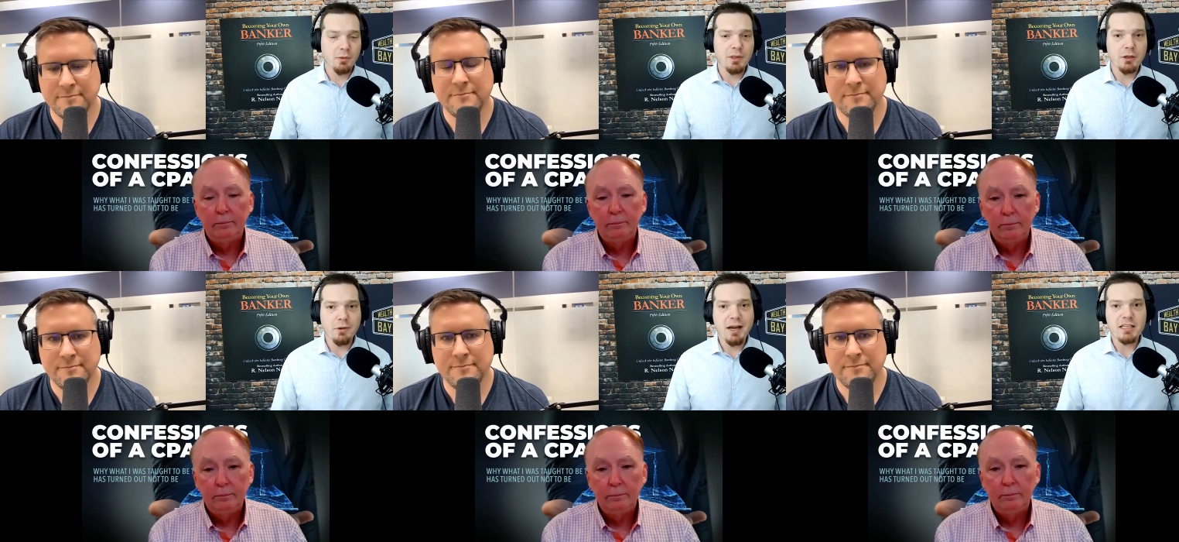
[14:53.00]
Speaker 1: they
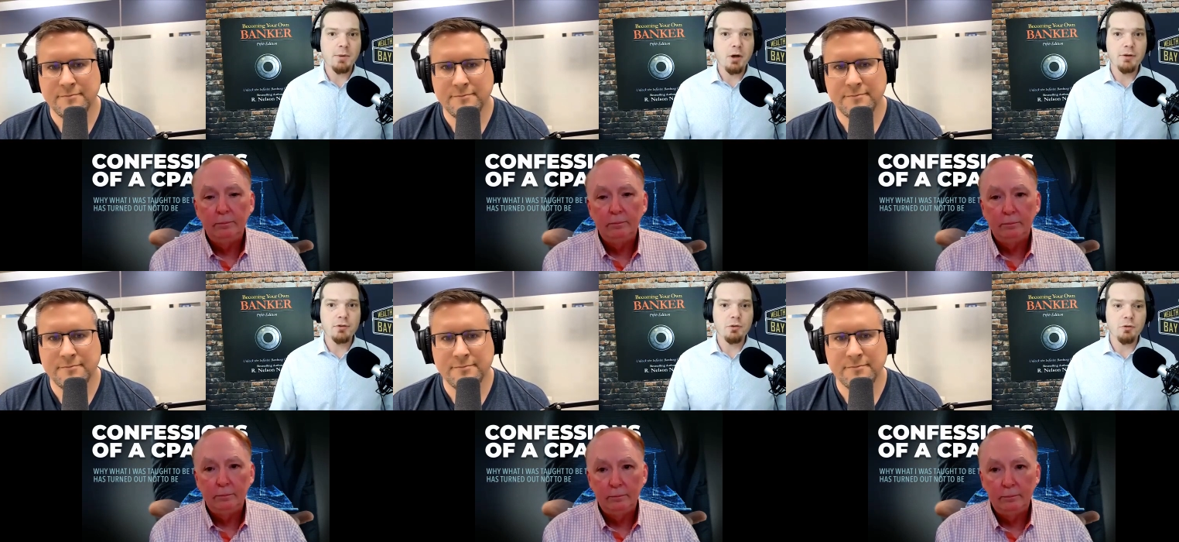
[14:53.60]
really
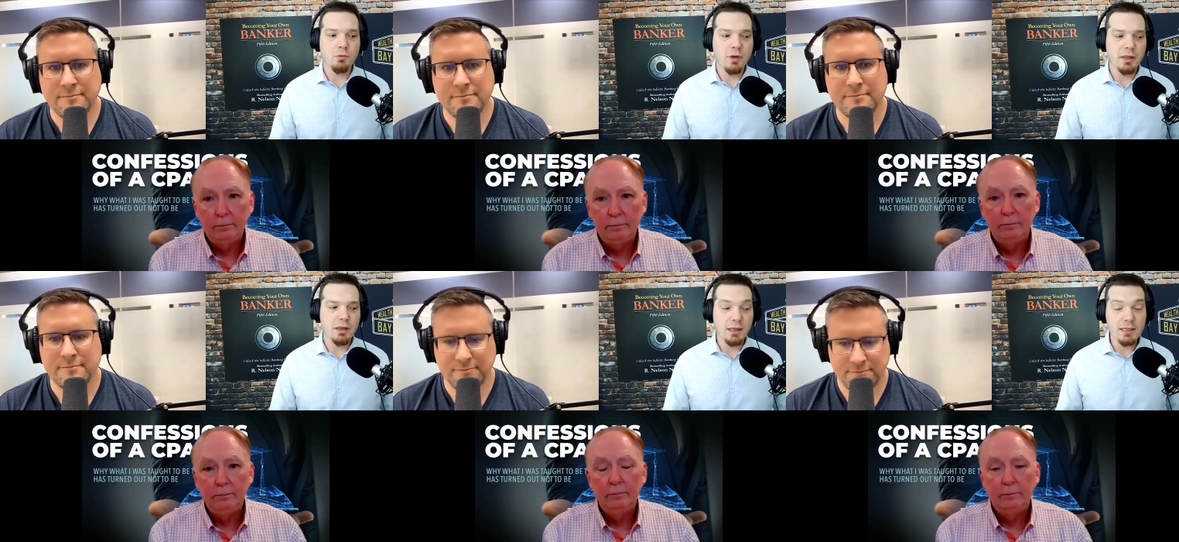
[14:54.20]
grasp onto
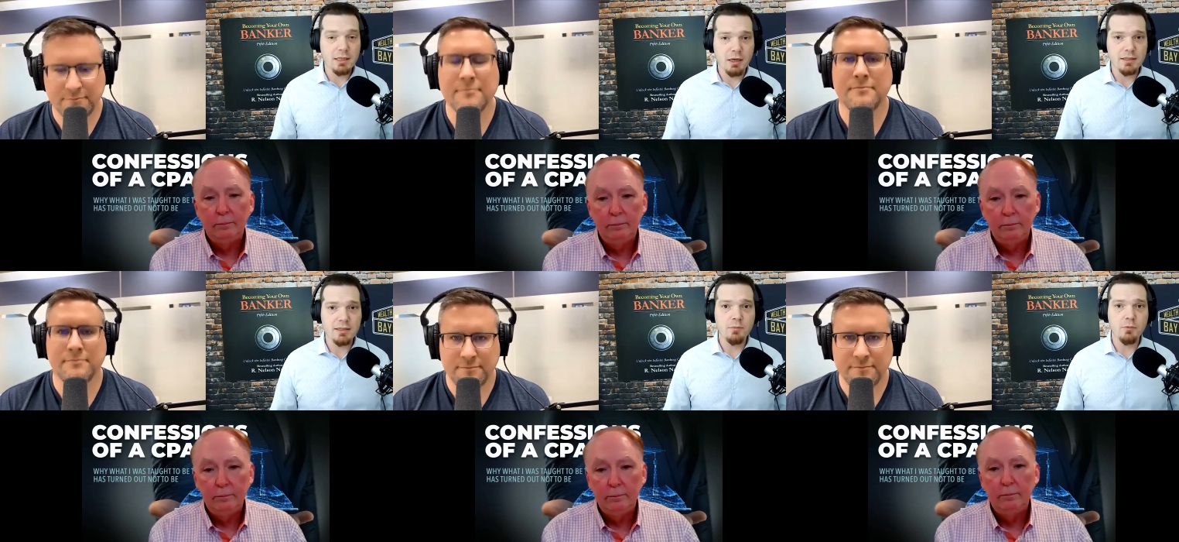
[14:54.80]
what
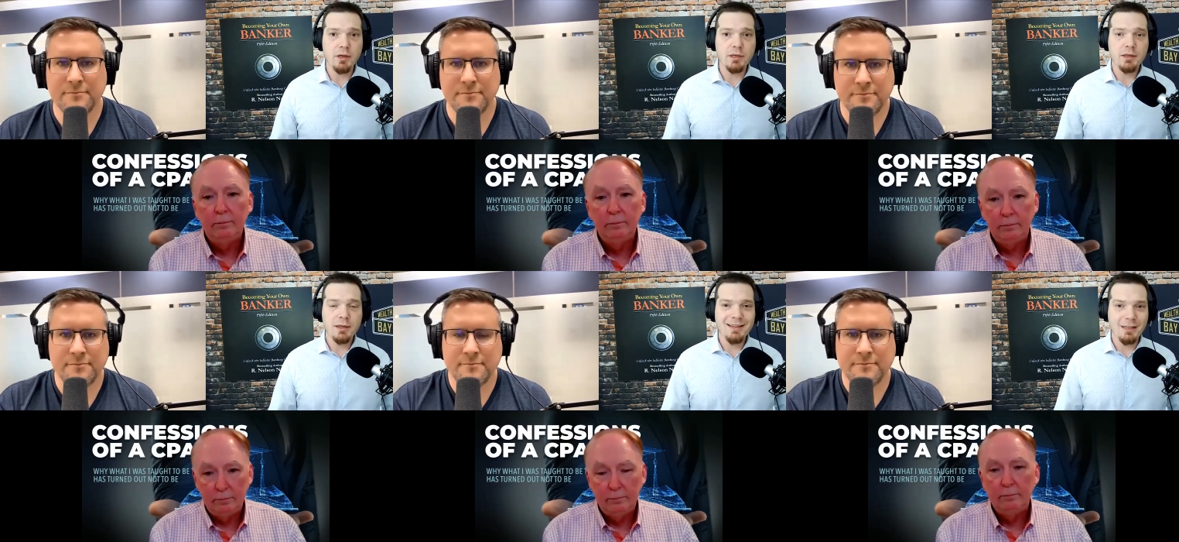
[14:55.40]
this concept
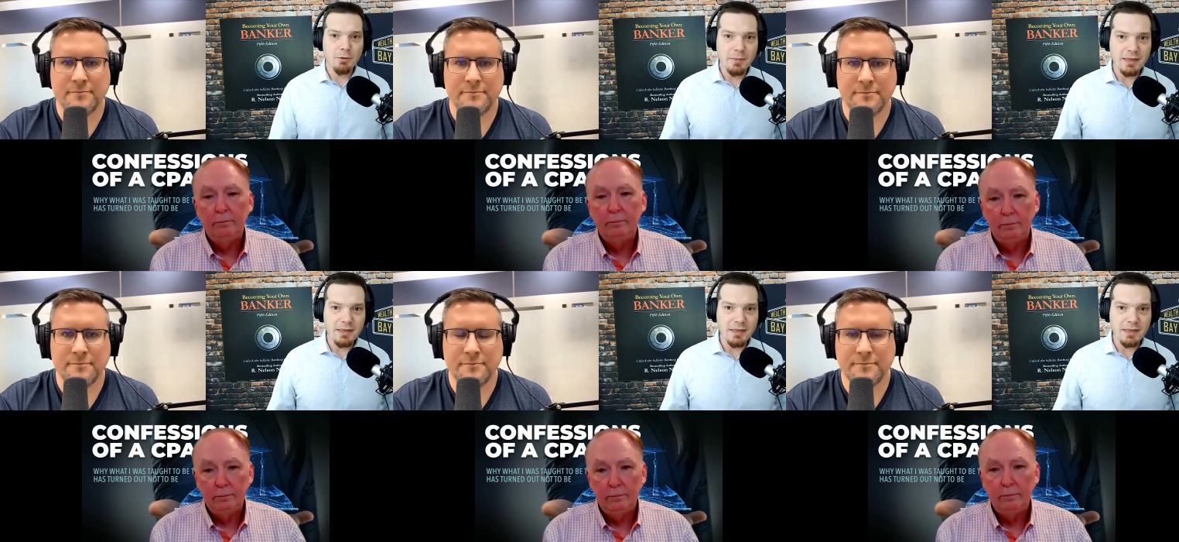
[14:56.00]
what the
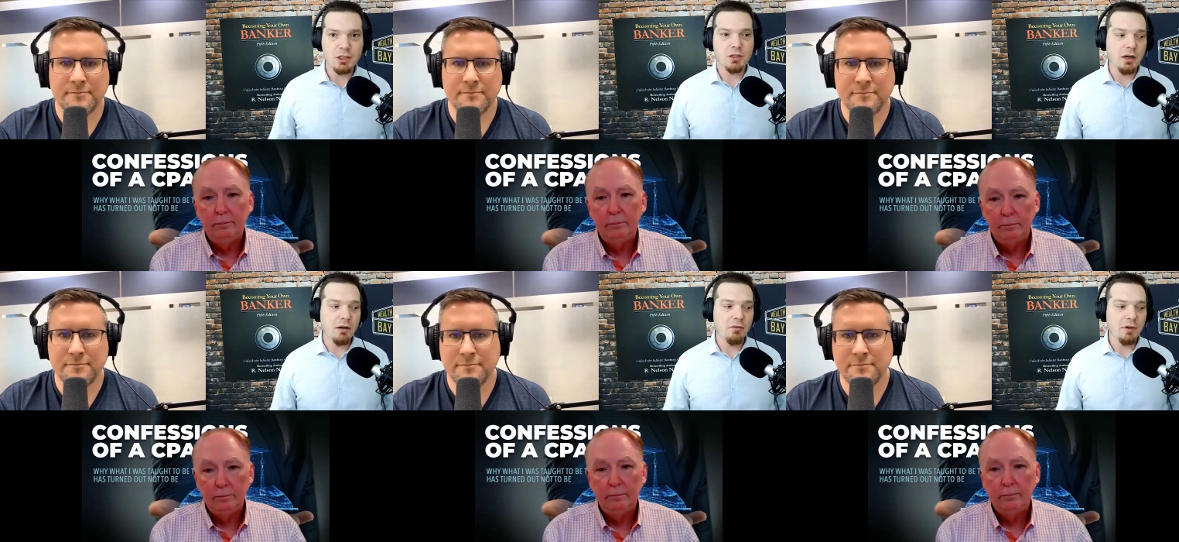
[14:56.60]

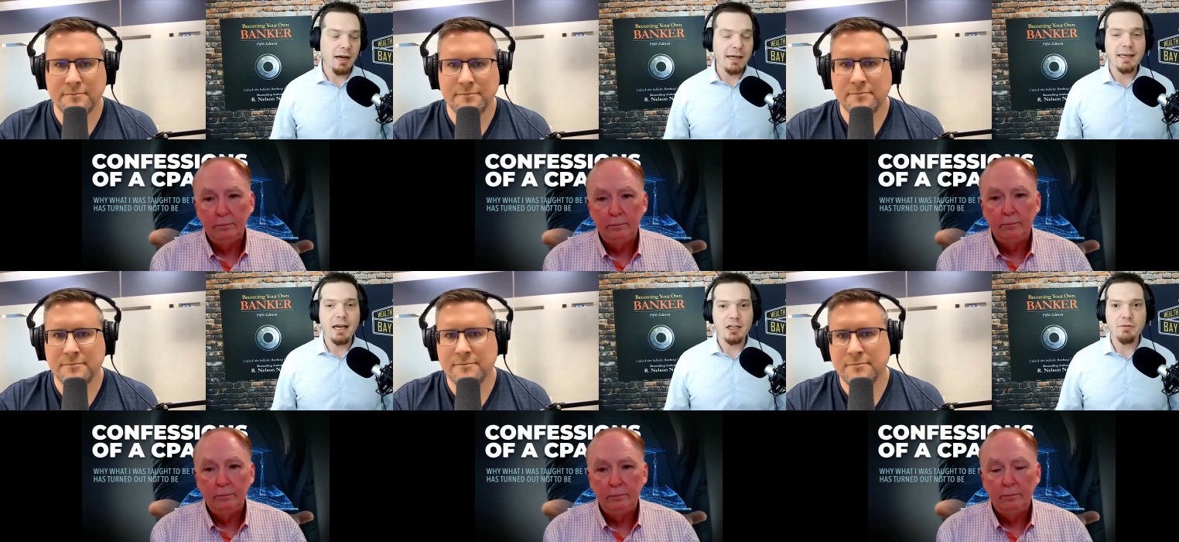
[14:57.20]
implementation of
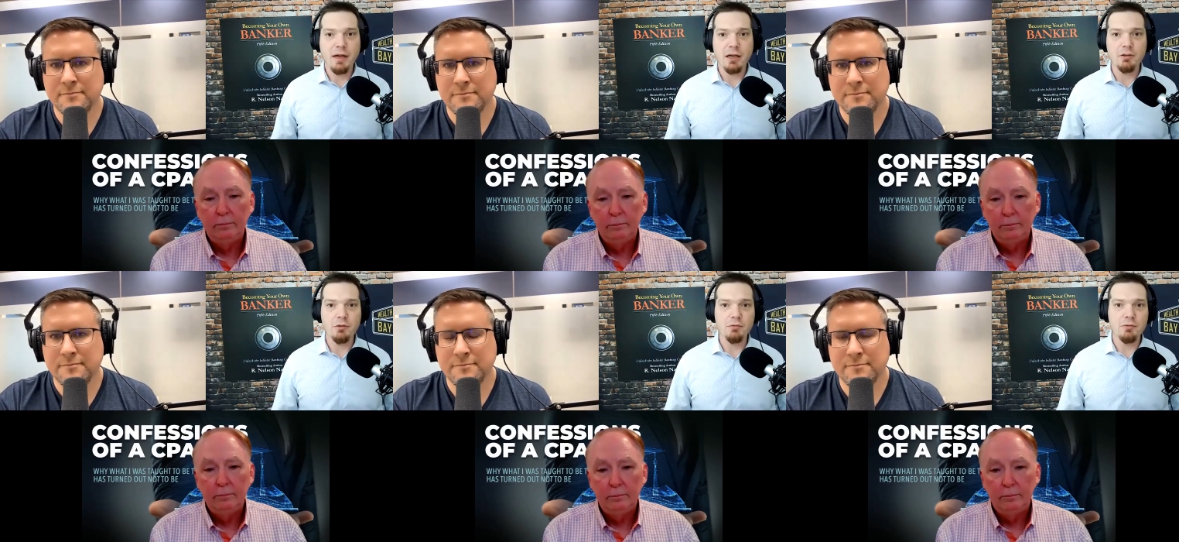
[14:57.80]
high cash
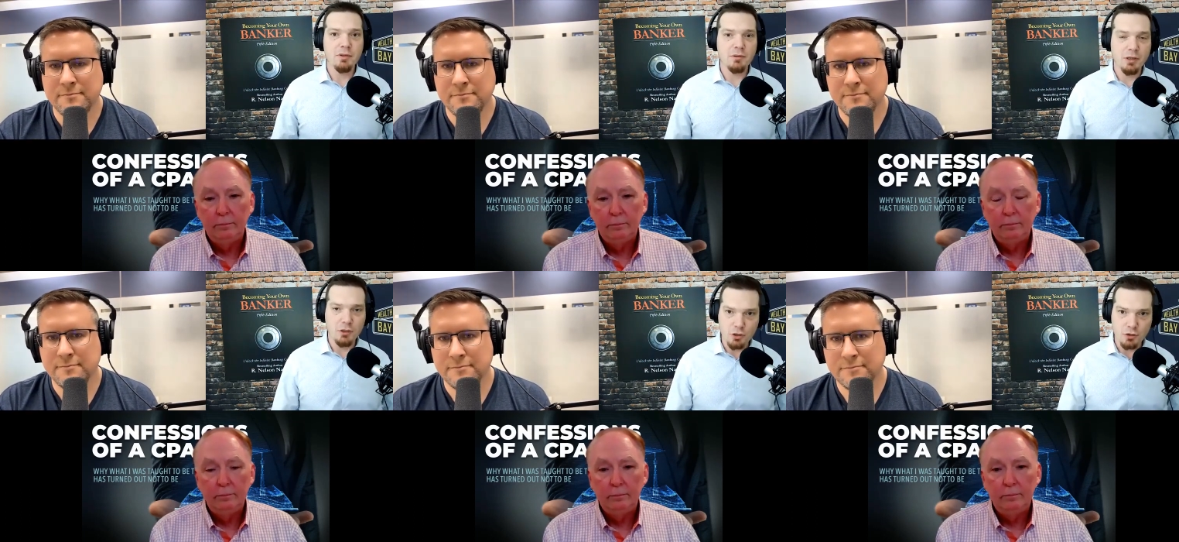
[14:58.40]
value
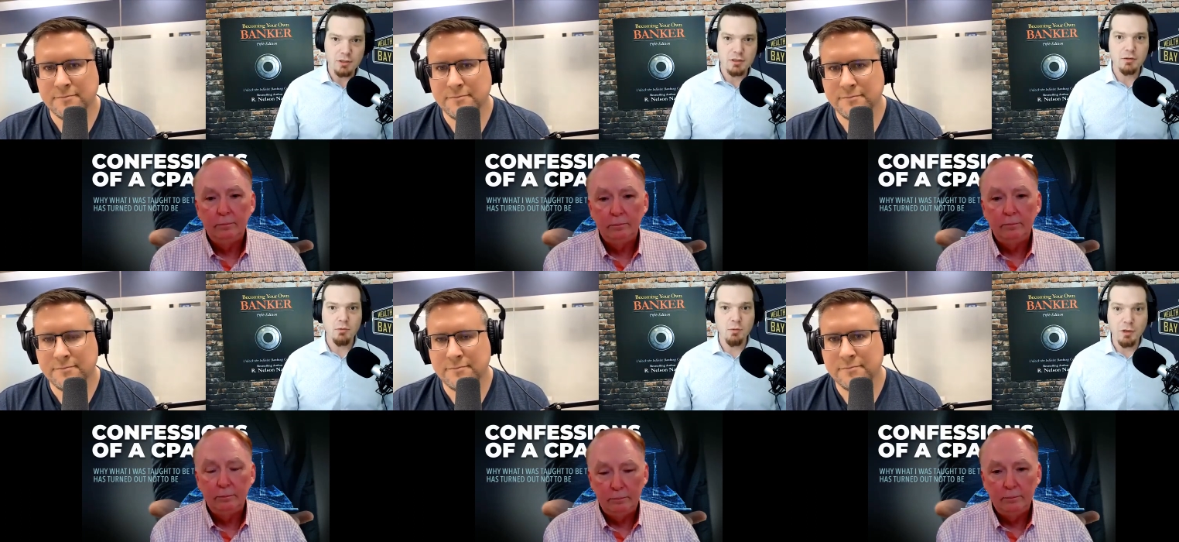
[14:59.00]

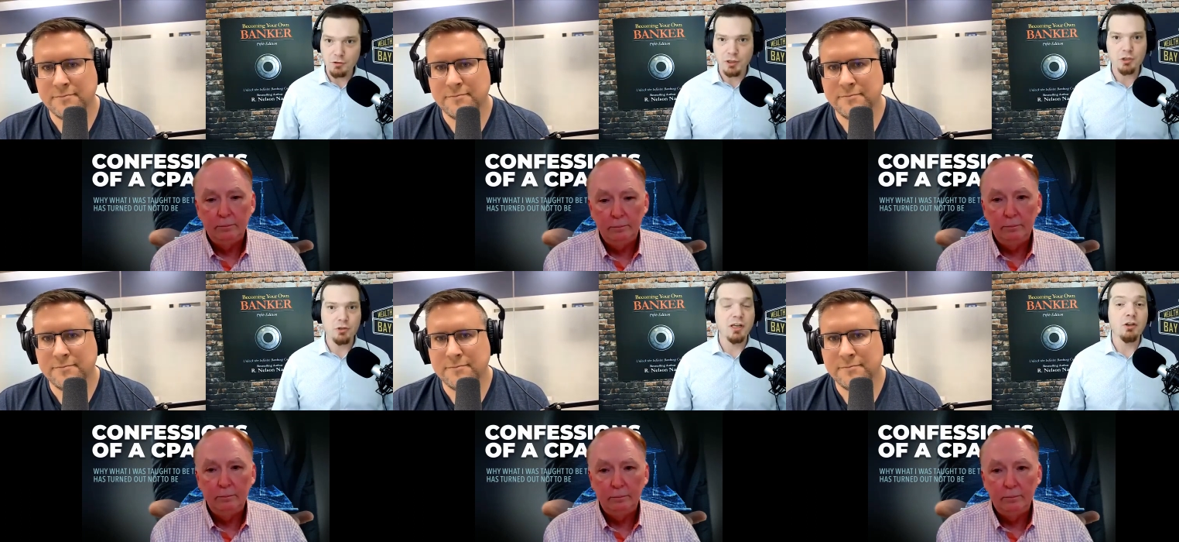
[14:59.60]
insurance well
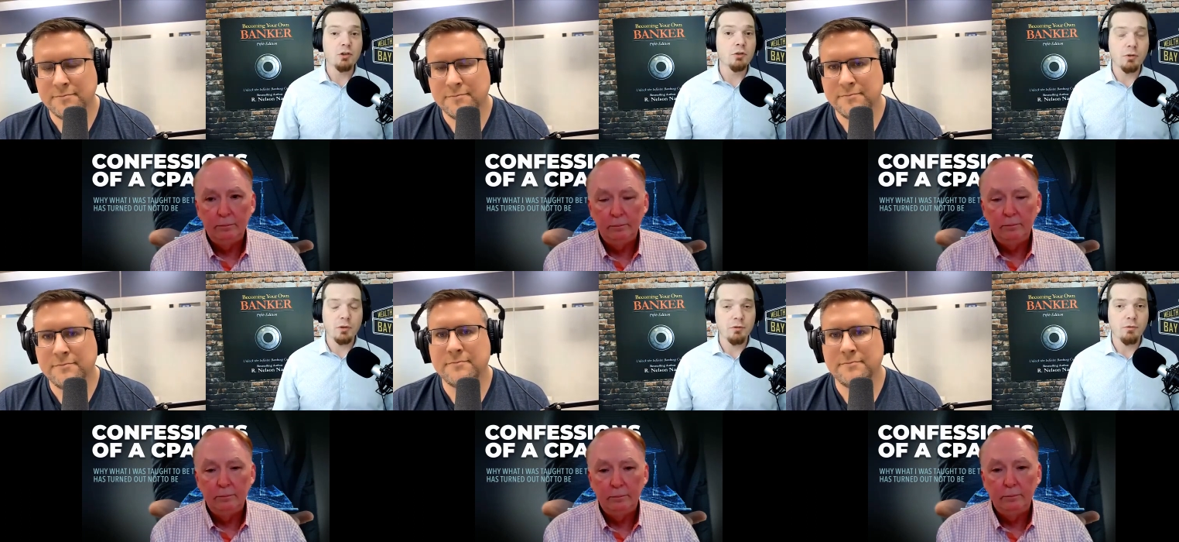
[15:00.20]
structured can
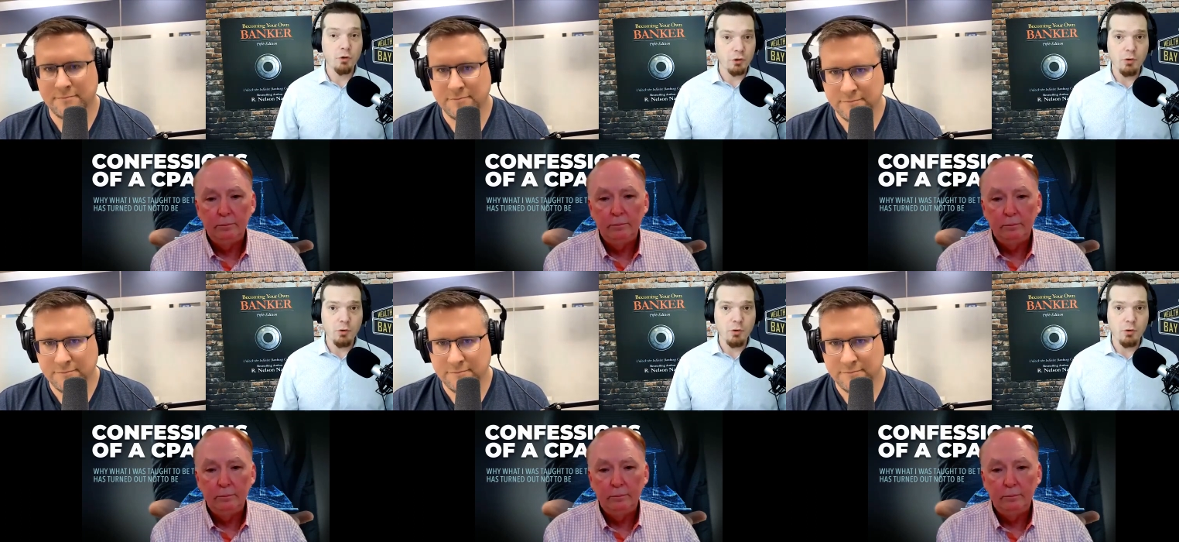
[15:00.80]
do with